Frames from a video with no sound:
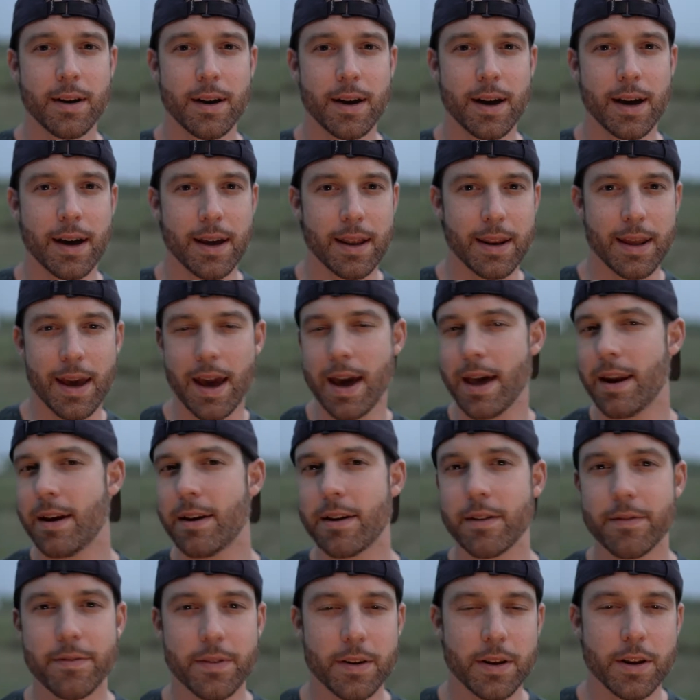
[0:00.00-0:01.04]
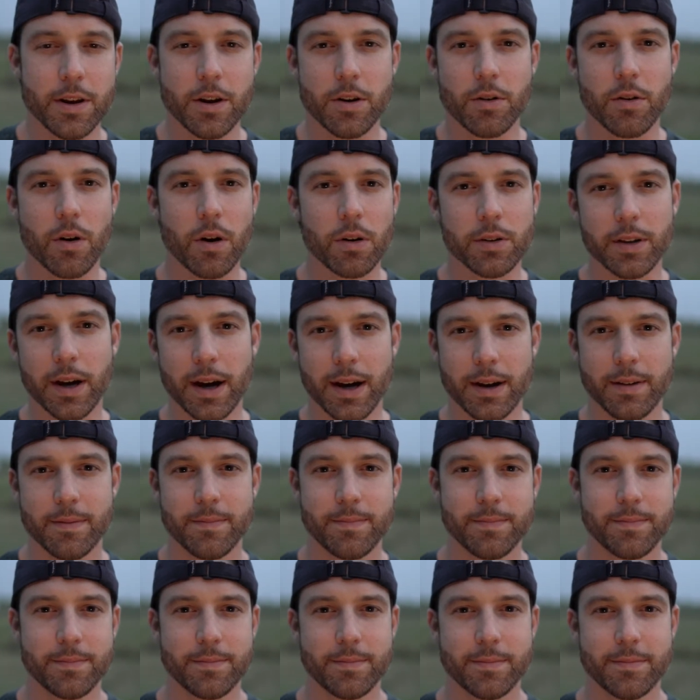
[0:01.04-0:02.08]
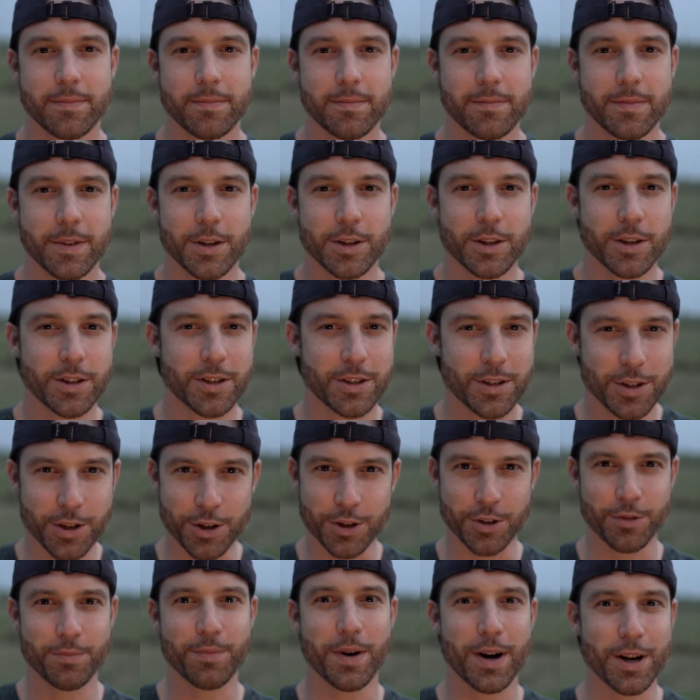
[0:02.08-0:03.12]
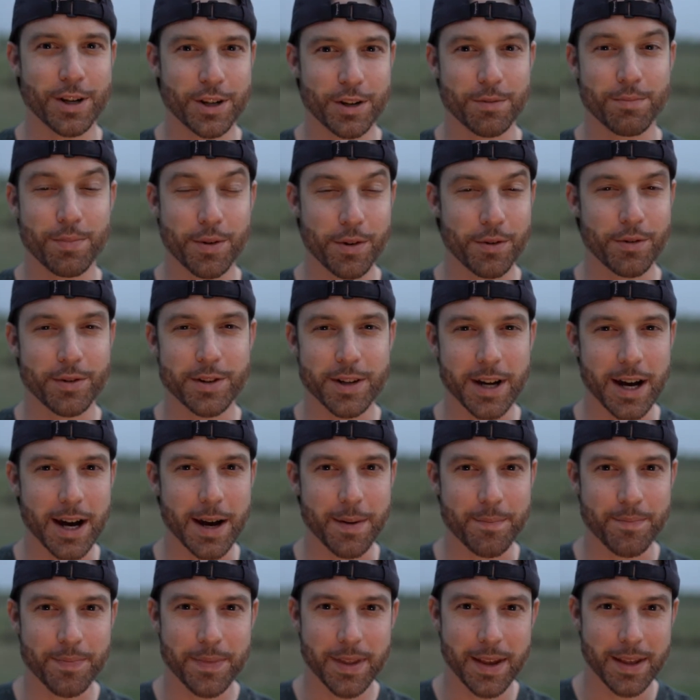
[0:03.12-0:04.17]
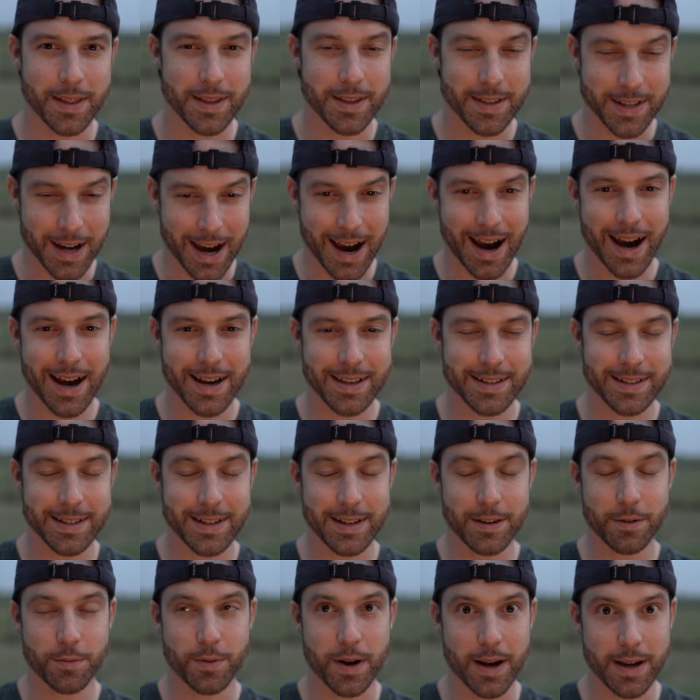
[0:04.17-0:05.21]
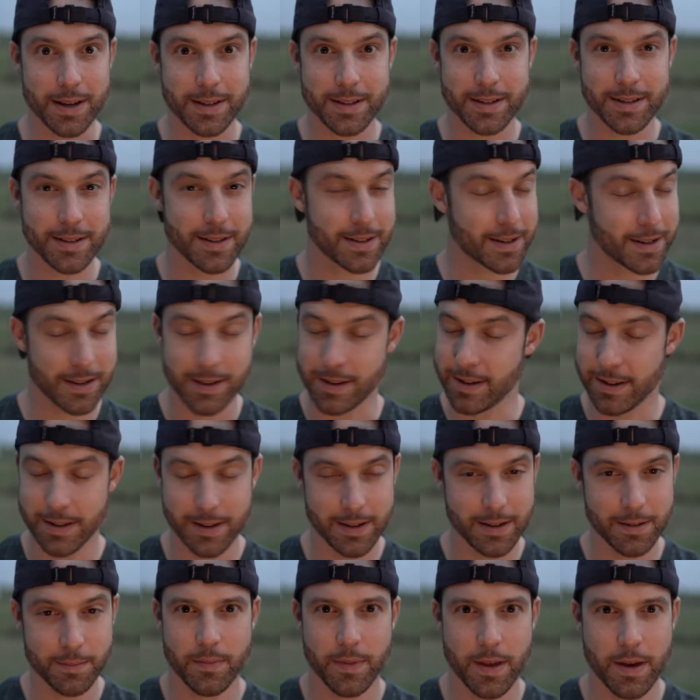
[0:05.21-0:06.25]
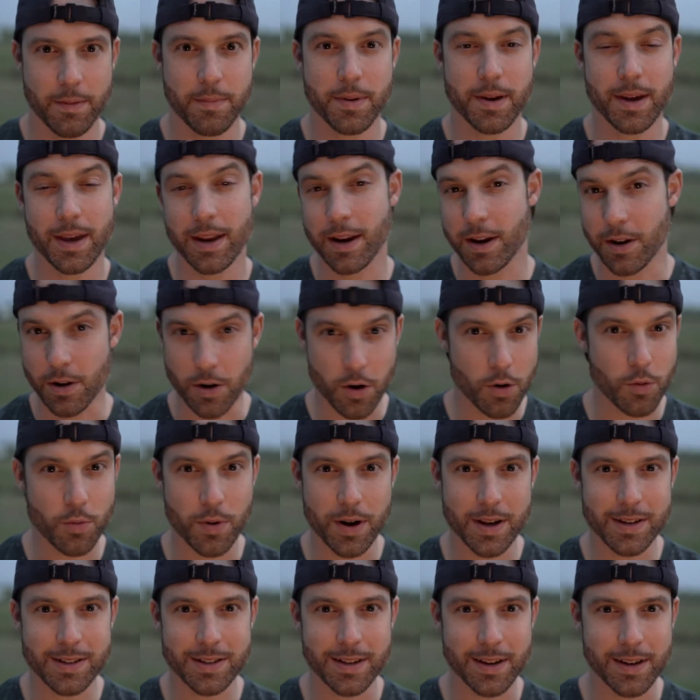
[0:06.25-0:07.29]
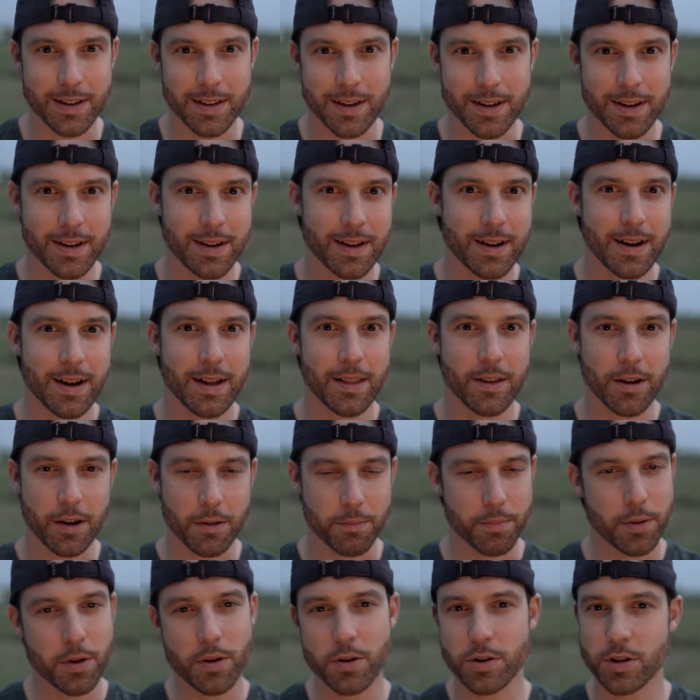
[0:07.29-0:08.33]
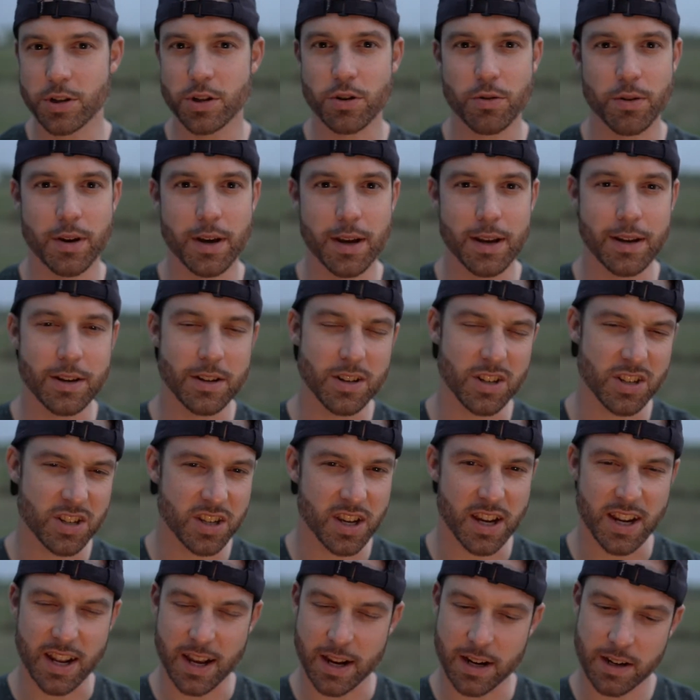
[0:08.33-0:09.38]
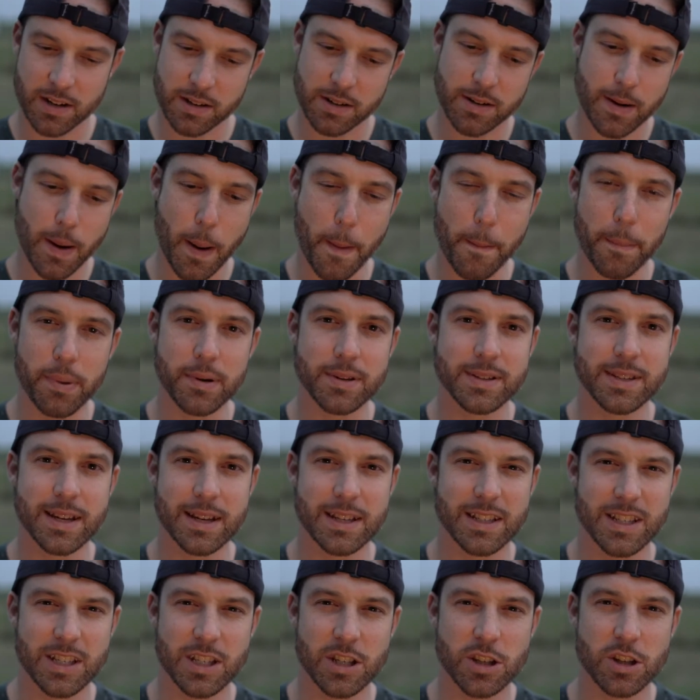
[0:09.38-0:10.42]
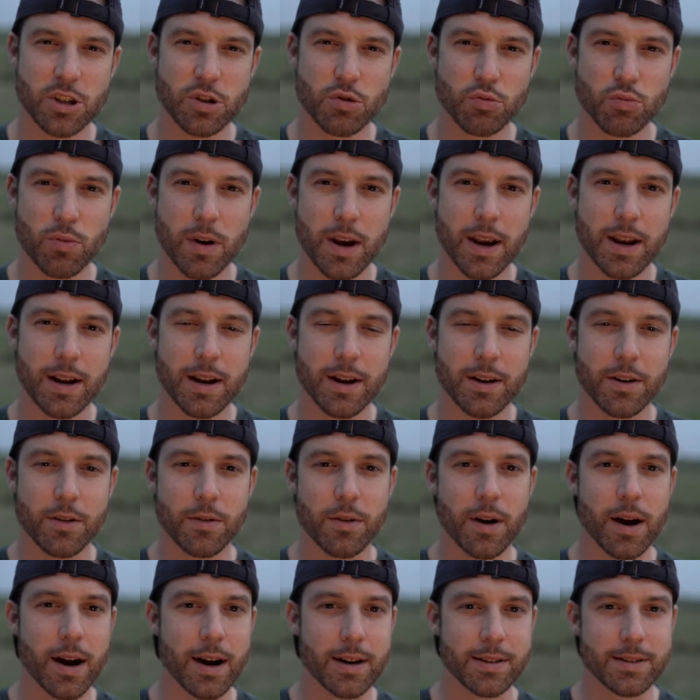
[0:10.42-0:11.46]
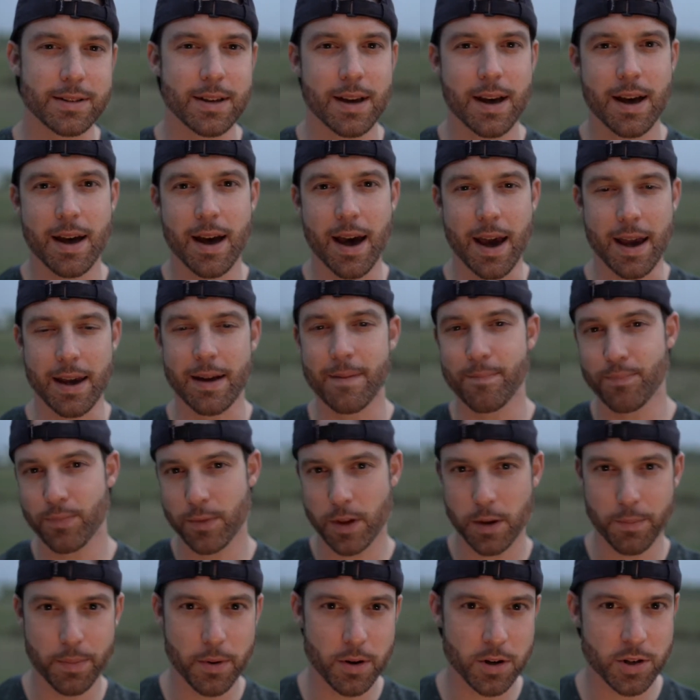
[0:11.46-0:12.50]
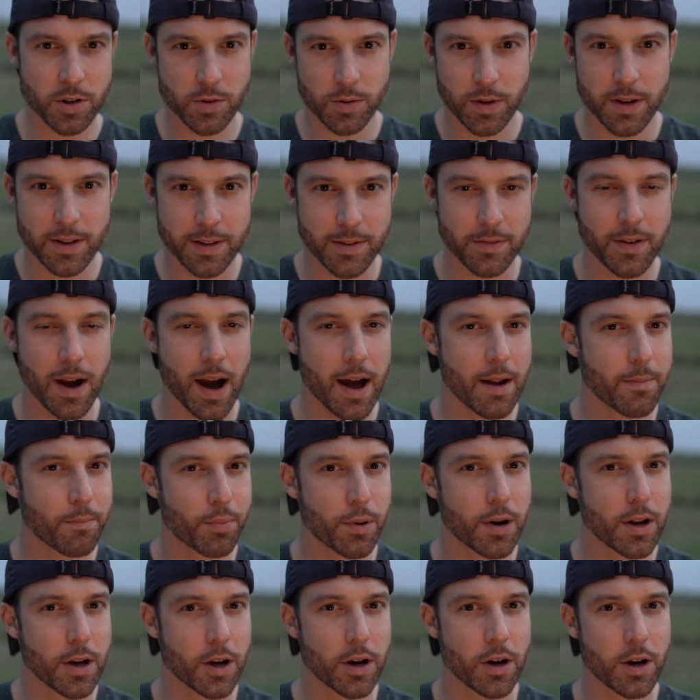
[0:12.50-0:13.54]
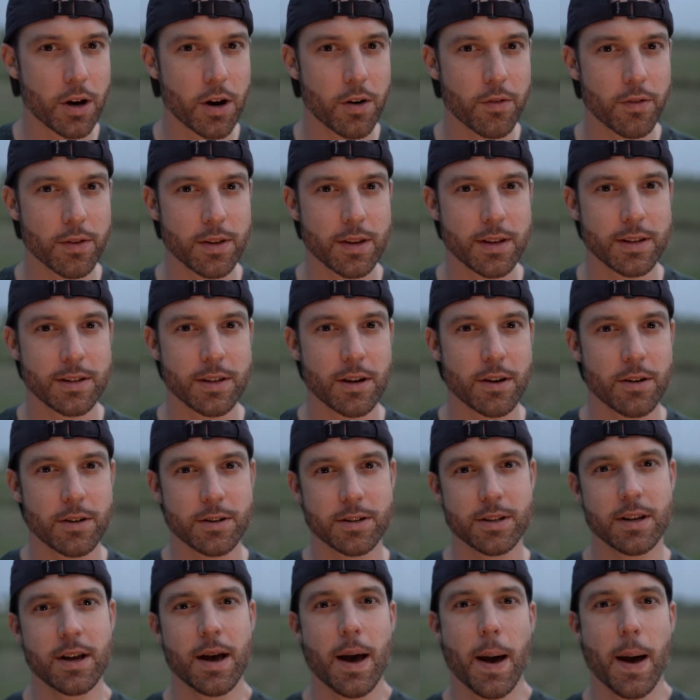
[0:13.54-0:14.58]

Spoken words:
and edit a video all night. It's just too much computer time, and these eyes need a rest. They've been getting no rest lately. The computer screen just kind of puts that strain on your eyes. Hey, computer screens have gotten pretty good over these years,